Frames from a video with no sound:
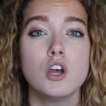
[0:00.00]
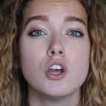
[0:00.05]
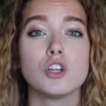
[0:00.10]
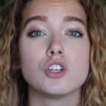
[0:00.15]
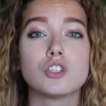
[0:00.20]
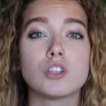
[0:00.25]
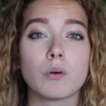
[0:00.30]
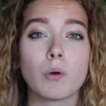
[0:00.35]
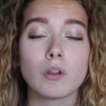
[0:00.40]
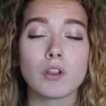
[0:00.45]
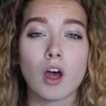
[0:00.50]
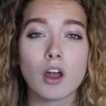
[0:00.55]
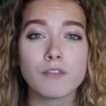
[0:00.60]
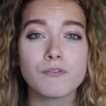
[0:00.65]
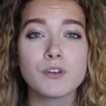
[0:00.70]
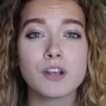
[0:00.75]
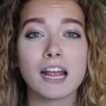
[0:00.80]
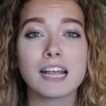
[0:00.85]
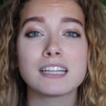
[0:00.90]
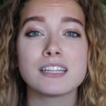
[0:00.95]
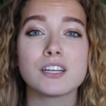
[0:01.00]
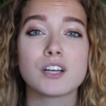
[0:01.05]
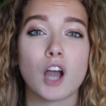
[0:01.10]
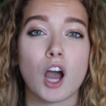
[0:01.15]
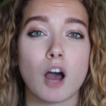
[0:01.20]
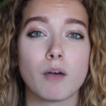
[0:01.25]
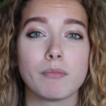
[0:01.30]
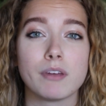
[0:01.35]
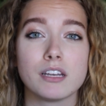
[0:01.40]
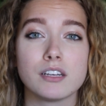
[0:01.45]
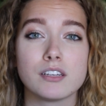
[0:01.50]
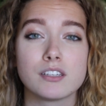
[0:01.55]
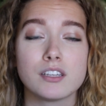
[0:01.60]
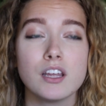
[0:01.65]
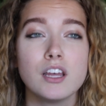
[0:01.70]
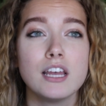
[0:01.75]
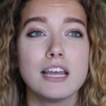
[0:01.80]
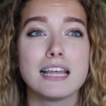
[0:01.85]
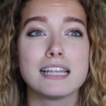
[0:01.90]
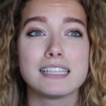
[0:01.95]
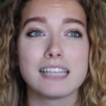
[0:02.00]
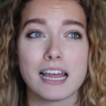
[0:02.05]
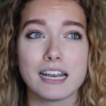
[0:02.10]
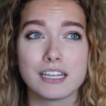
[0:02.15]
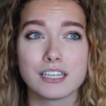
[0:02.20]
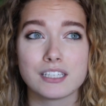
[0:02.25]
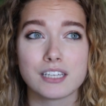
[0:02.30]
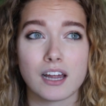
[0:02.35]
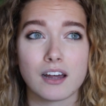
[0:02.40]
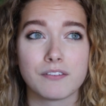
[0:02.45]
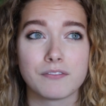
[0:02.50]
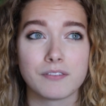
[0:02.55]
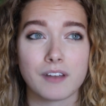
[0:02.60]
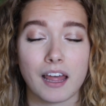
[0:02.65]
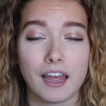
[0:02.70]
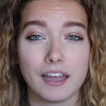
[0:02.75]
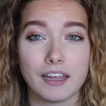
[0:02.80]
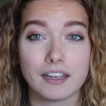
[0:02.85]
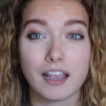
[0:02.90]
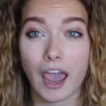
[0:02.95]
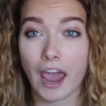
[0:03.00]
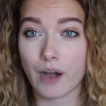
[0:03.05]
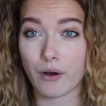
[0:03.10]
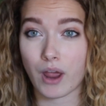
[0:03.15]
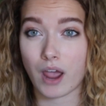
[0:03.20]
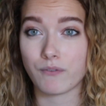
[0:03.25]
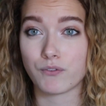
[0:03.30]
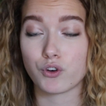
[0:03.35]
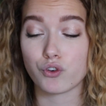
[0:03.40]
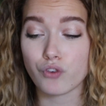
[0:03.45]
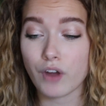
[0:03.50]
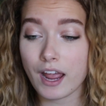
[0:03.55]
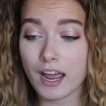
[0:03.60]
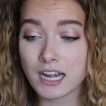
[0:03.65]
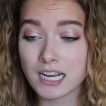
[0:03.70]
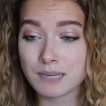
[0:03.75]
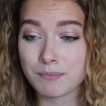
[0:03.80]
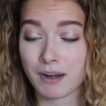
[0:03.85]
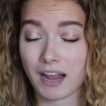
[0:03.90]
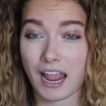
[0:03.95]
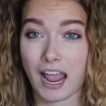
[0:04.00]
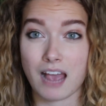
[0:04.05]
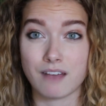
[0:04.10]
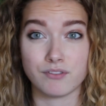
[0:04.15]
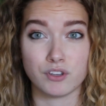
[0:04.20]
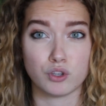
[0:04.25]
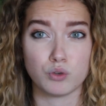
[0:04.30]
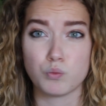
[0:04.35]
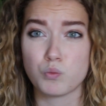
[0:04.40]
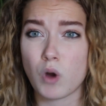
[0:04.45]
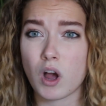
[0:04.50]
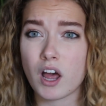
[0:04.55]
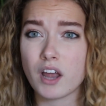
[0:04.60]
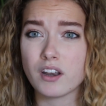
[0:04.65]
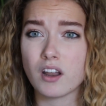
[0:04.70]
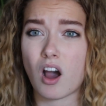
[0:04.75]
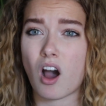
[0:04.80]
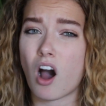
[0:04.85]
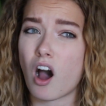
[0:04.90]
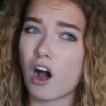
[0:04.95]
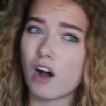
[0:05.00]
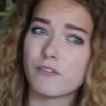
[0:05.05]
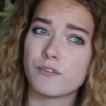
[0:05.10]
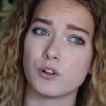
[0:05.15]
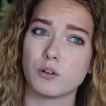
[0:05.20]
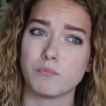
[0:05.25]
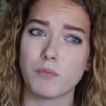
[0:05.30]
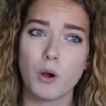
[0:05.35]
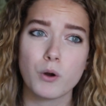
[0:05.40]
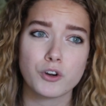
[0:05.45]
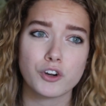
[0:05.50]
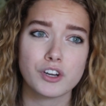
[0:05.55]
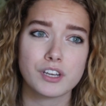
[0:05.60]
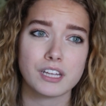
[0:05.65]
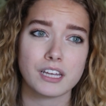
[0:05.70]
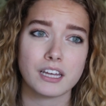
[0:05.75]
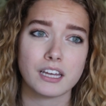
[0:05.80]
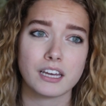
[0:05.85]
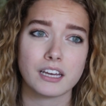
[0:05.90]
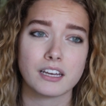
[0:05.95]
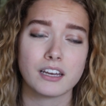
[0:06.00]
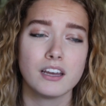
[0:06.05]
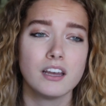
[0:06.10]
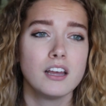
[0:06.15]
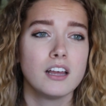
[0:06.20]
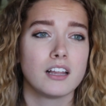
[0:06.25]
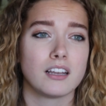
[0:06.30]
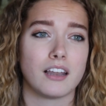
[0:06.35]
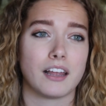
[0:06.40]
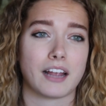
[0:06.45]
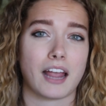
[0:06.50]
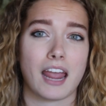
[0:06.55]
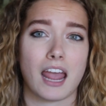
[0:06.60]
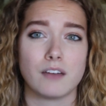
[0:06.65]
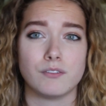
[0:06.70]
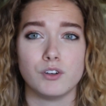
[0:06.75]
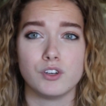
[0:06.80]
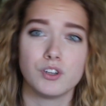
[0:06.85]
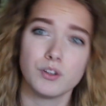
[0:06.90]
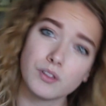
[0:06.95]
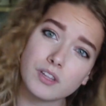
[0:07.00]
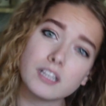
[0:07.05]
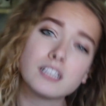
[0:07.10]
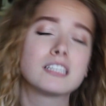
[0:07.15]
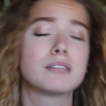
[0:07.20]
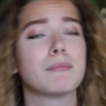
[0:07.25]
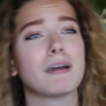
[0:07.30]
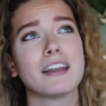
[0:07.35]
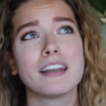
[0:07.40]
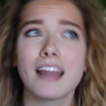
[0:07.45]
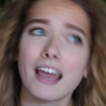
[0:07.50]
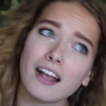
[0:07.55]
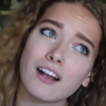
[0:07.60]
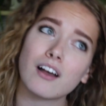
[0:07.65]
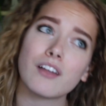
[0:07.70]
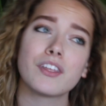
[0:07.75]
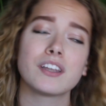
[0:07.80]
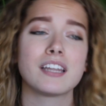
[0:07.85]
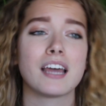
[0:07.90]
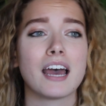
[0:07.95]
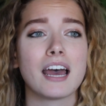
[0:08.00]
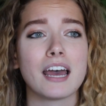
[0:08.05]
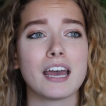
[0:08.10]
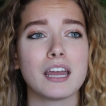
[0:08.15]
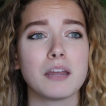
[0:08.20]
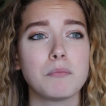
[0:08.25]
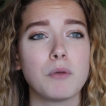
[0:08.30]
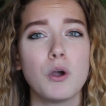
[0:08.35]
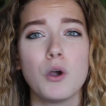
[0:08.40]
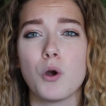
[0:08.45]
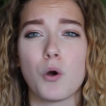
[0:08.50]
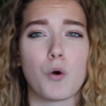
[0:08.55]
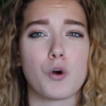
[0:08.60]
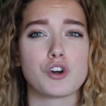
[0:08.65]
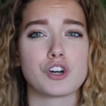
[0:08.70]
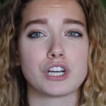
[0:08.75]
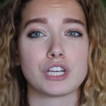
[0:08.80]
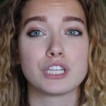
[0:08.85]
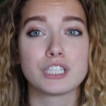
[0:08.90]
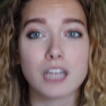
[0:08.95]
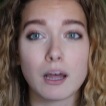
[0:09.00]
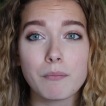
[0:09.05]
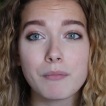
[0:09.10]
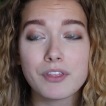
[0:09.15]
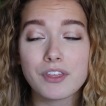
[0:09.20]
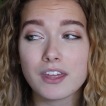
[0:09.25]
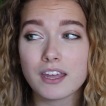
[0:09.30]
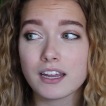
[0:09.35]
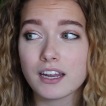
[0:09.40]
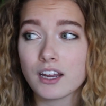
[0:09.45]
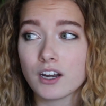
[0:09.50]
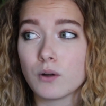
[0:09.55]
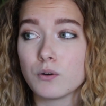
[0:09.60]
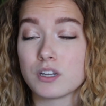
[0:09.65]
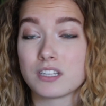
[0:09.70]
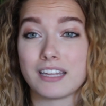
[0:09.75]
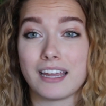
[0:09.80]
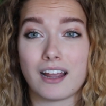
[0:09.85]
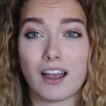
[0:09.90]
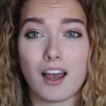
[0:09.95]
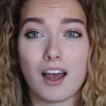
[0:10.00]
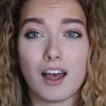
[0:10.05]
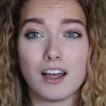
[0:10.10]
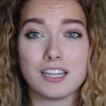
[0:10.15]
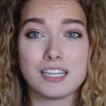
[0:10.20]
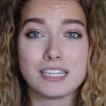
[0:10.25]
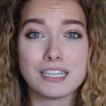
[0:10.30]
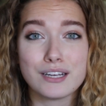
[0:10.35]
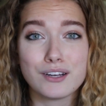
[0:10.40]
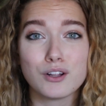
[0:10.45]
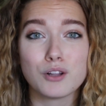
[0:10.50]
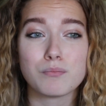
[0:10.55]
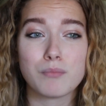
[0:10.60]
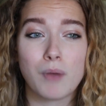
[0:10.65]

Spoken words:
So a lot of you guys in the comments said stuff like, I don't have Tourette's, but I have this one awful motor tic, like I have to do this to my neck all the time, or just something, you know, just like a single